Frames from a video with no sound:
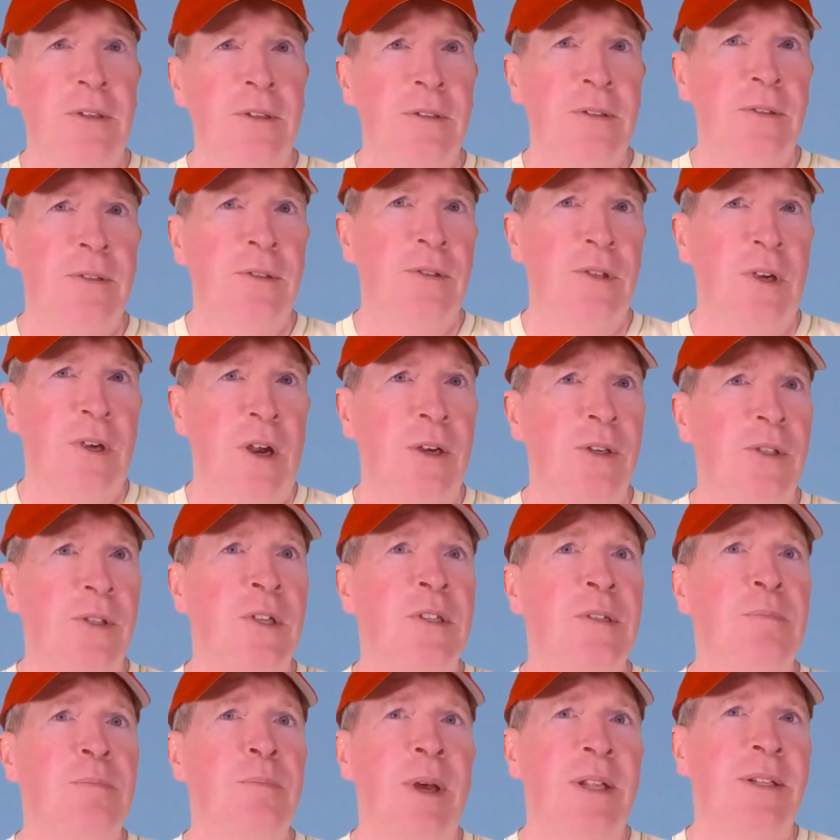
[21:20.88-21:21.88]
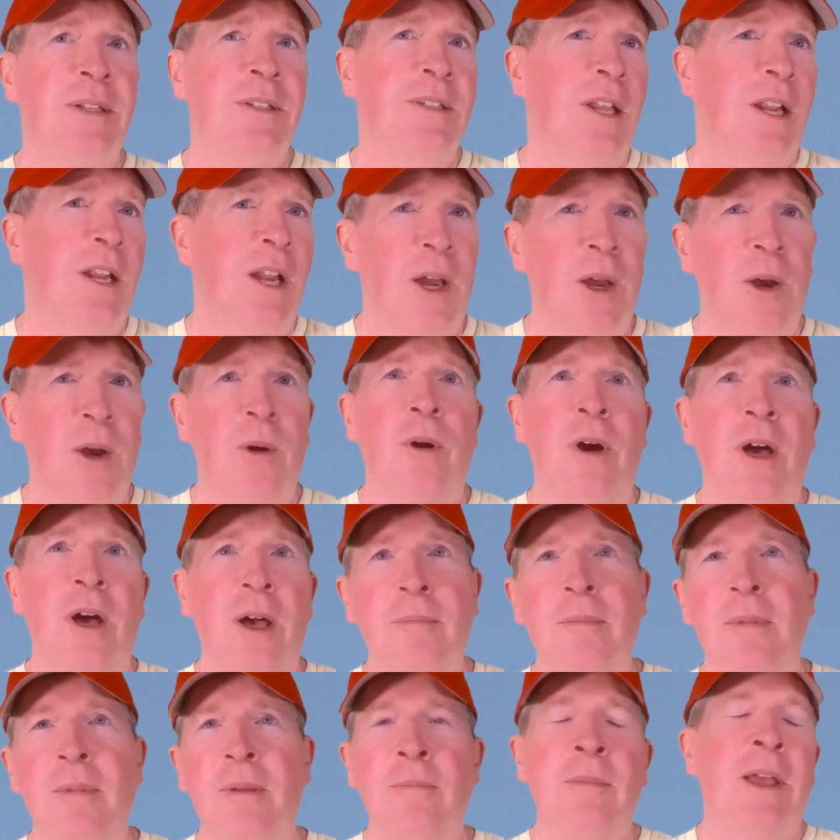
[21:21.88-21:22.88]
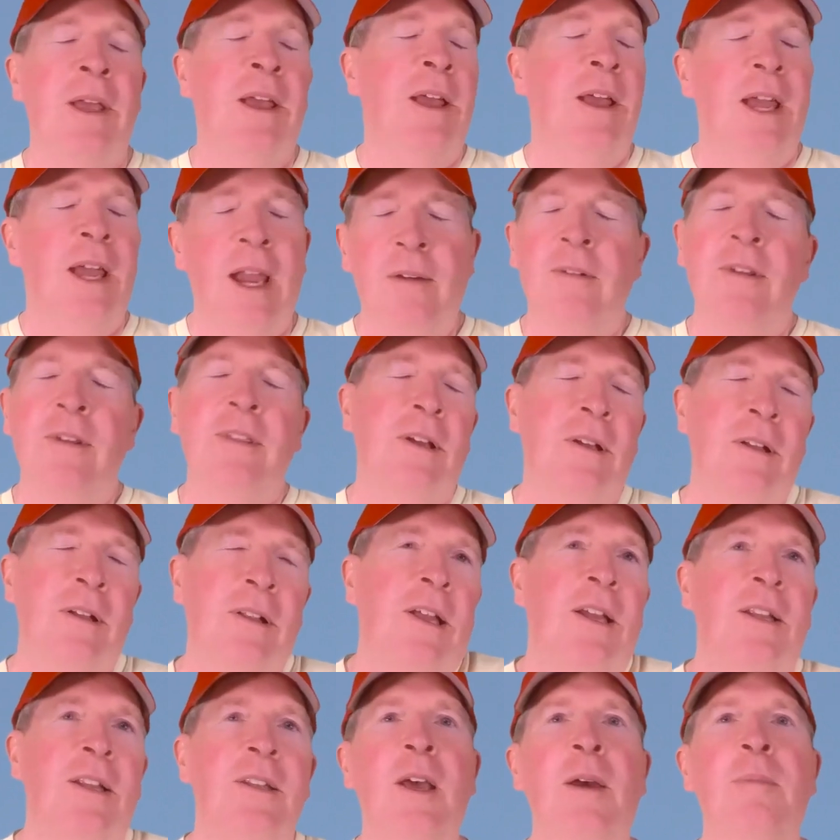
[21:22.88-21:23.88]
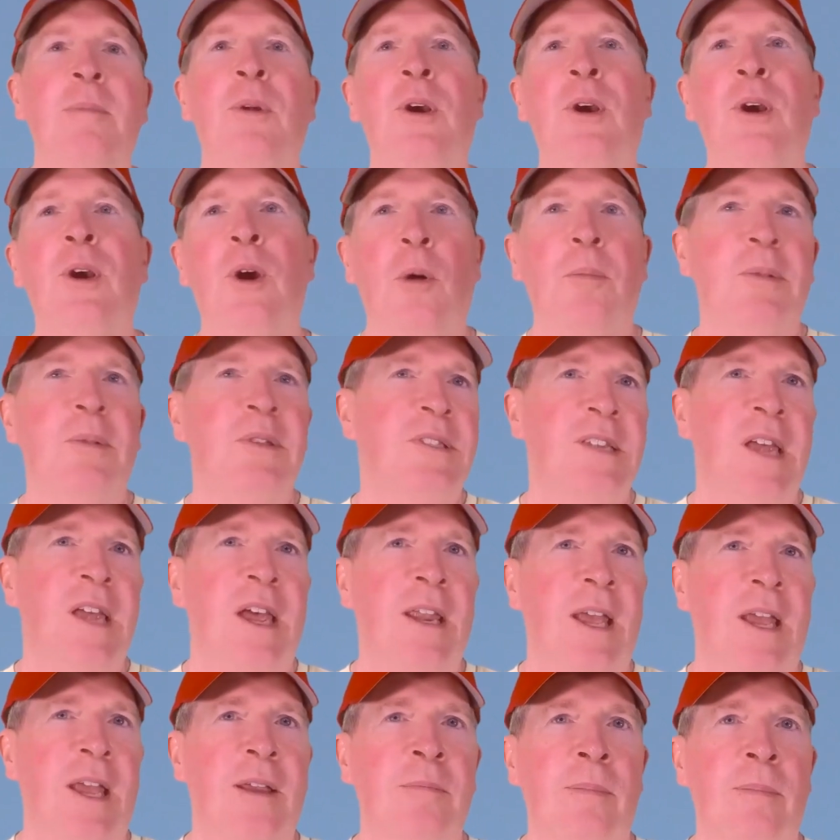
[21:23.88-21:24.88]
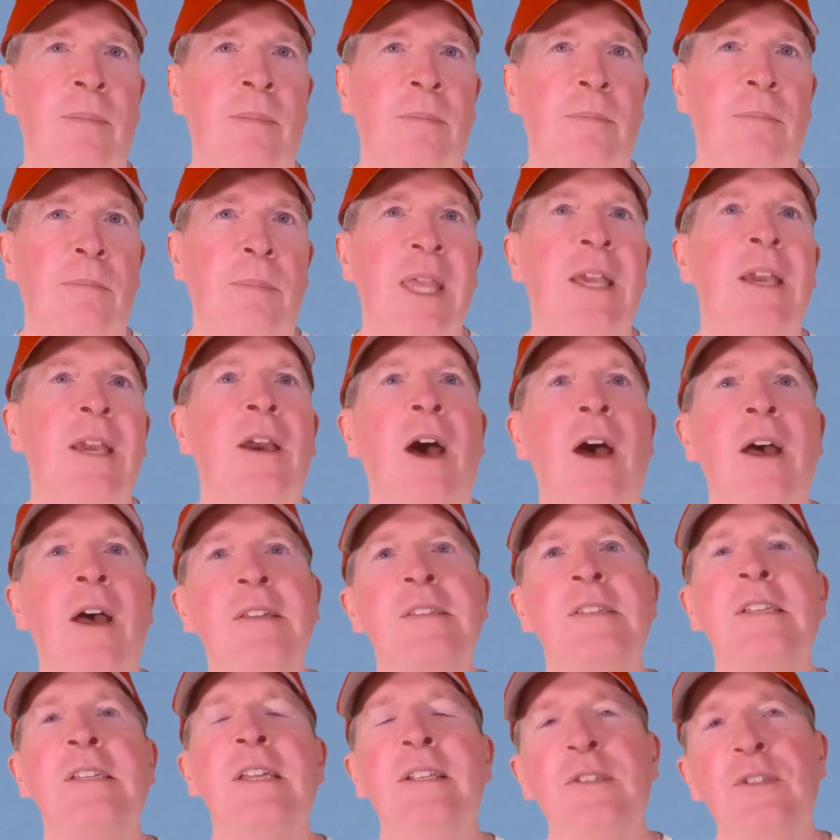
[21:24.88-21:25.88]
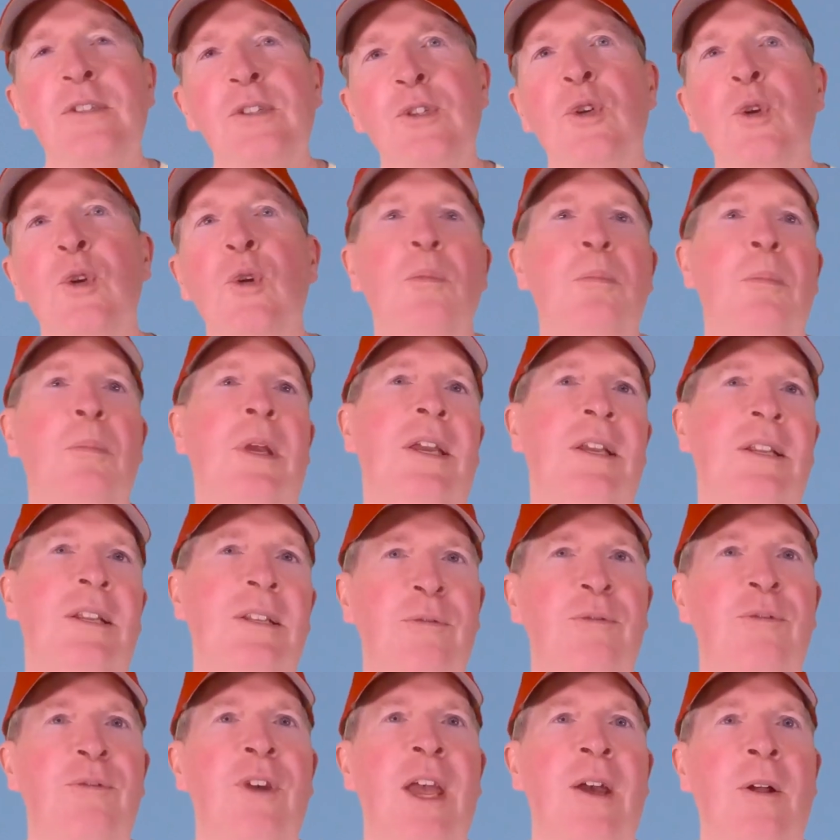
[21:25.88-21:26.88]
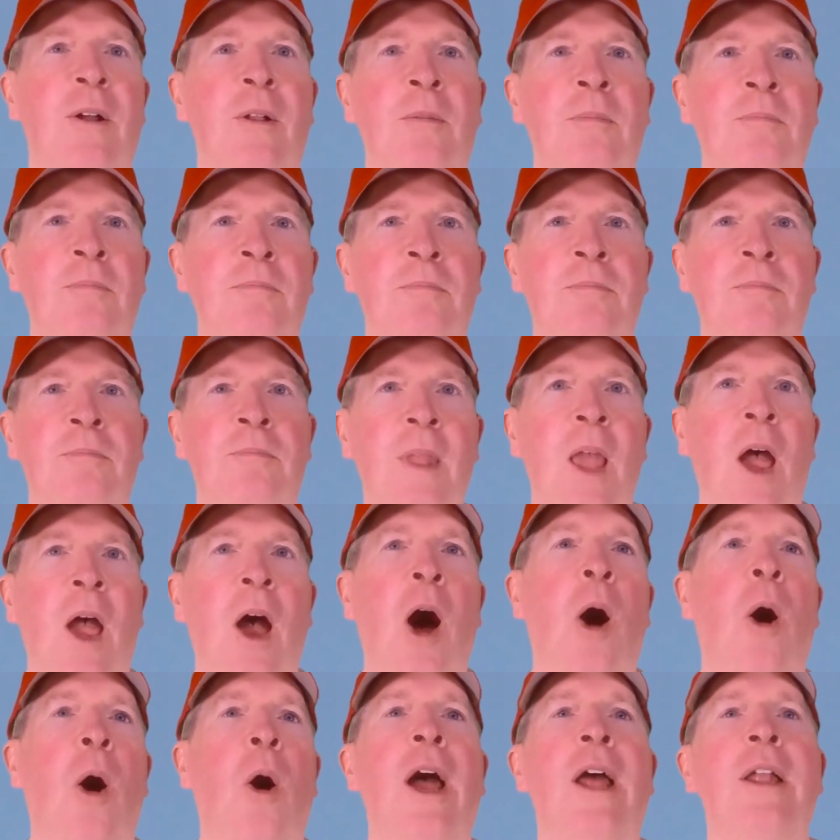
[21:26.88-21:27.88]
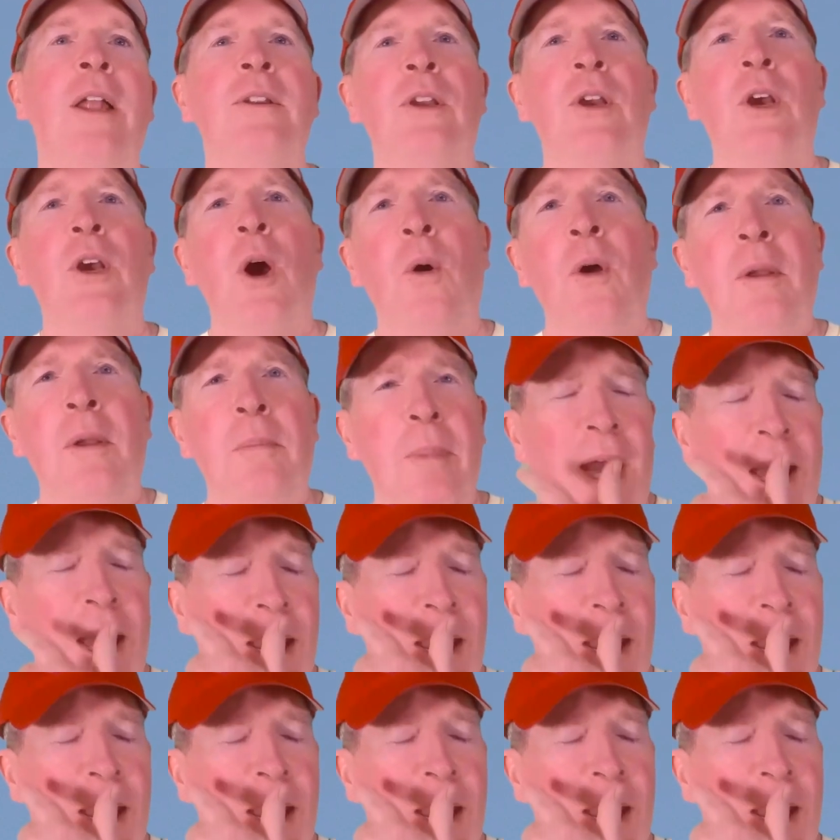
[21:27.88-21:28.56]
charges, but, everything will end up copacetic because it's too big to fail. Oh, and going back